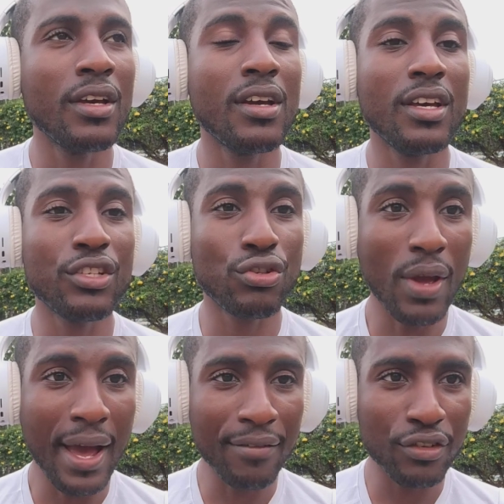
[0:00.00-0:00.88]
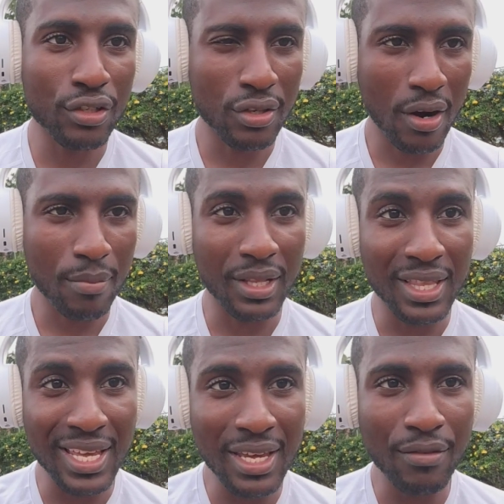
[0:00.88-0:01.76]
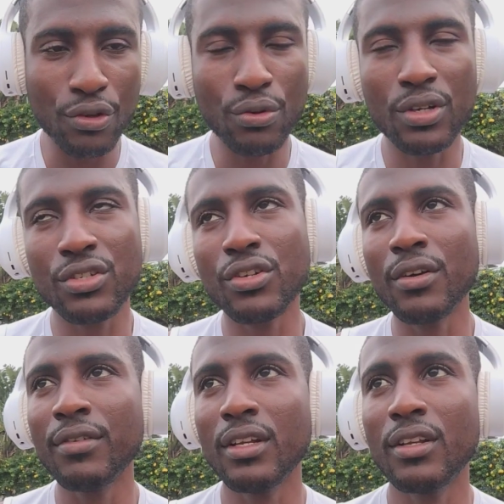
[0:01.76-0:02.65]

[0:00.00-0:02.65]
You have to start believe you deserve it.